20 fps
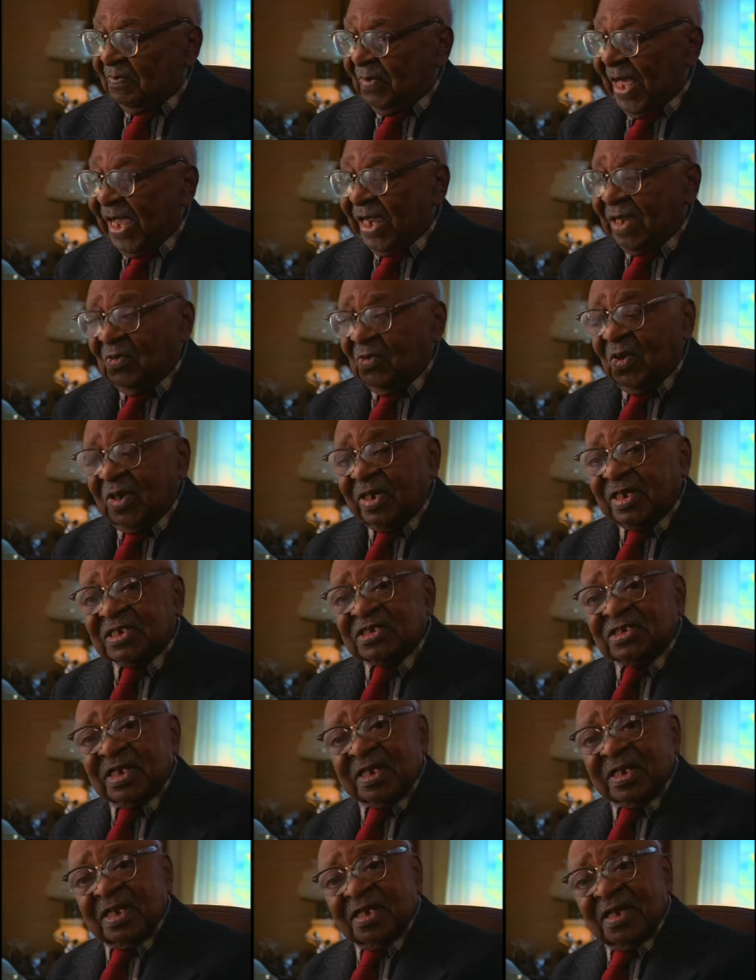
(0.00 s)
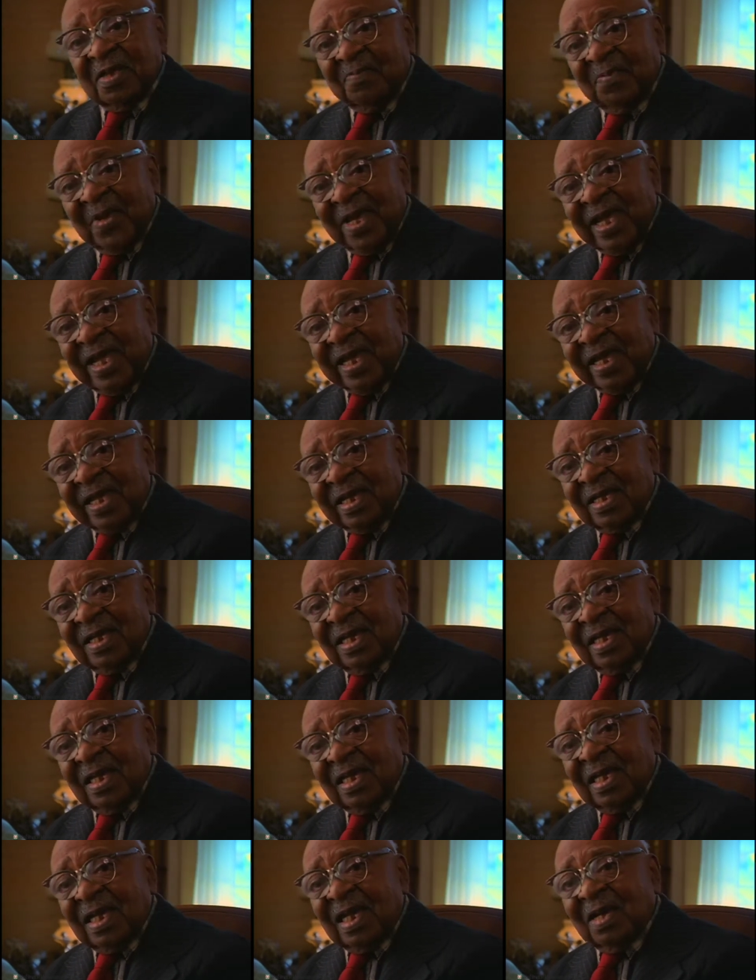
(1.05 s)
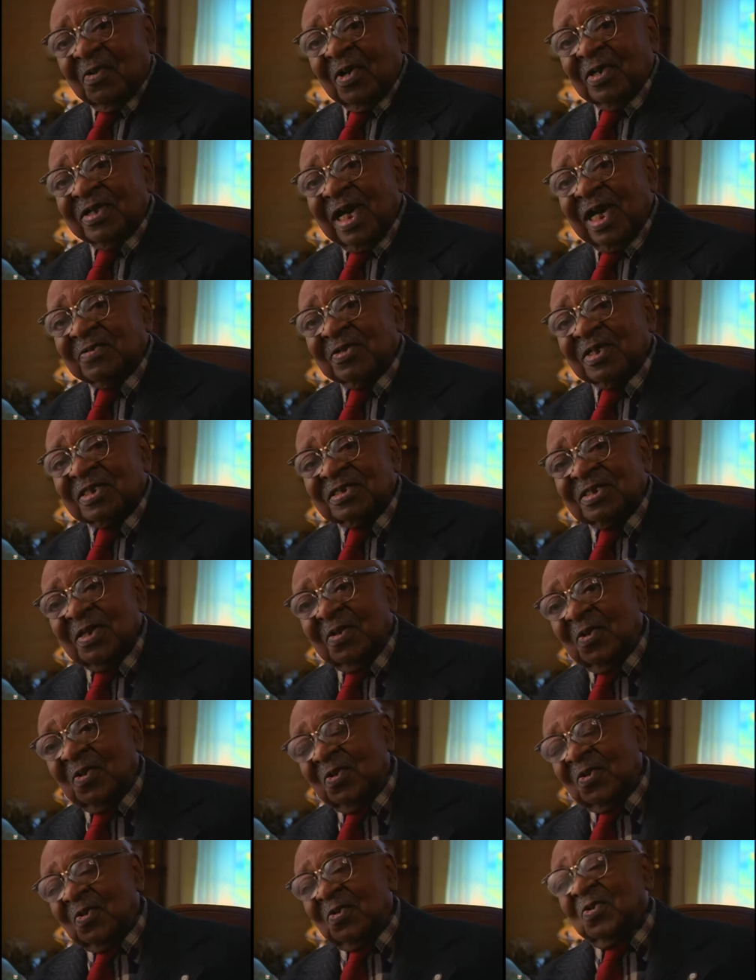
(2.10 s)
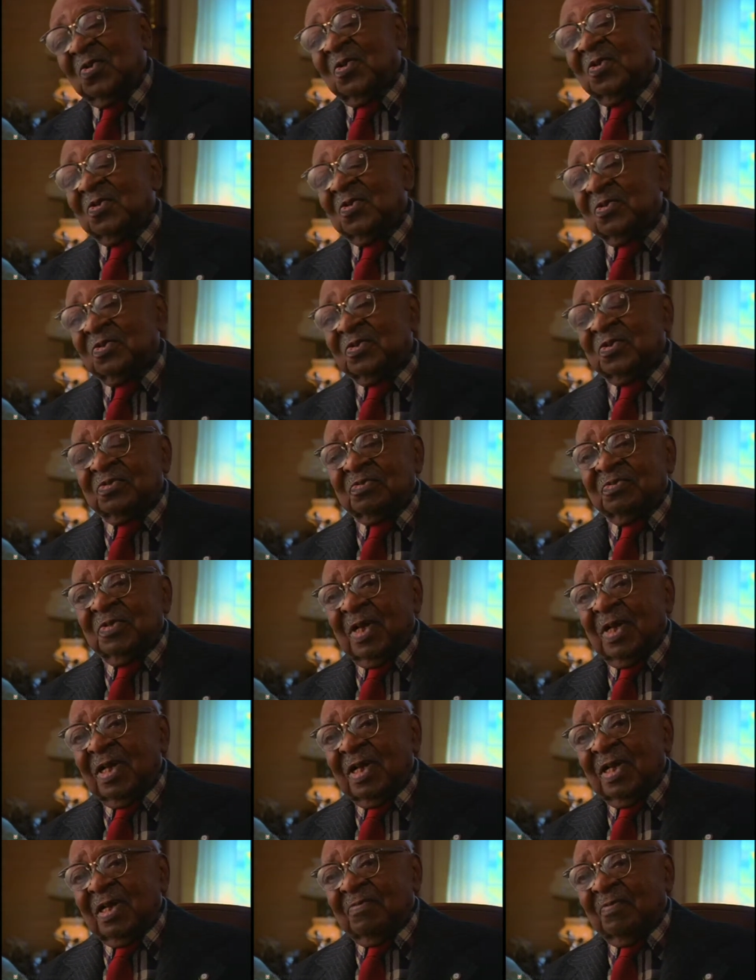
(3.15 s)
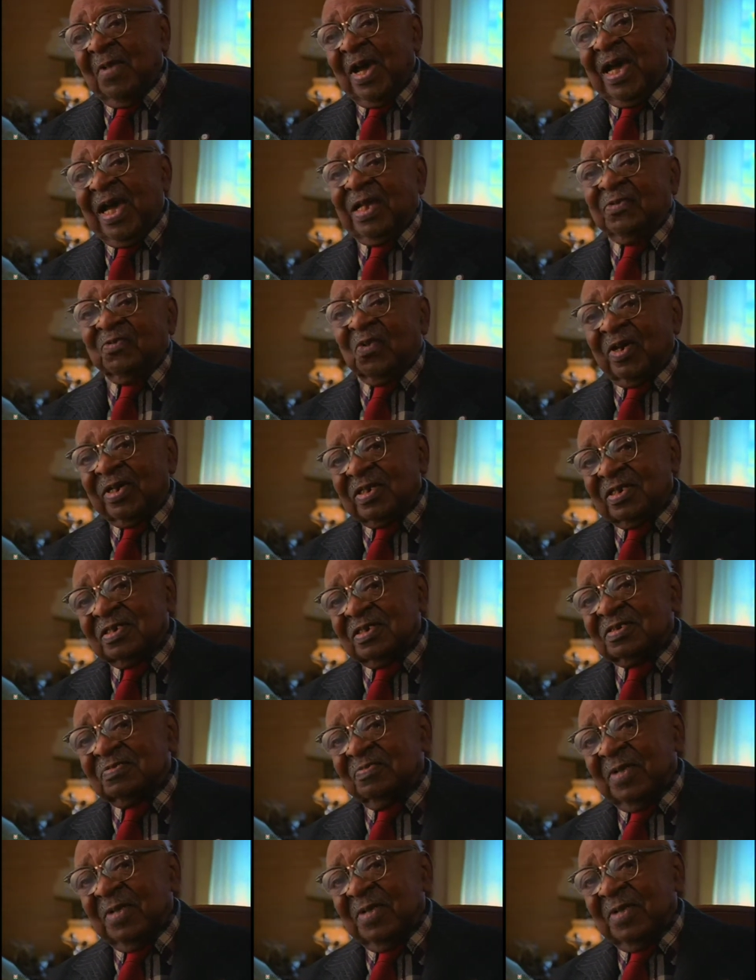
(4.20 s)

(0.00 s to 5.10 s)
black workers sit in the back. Well, that was the old mine workers'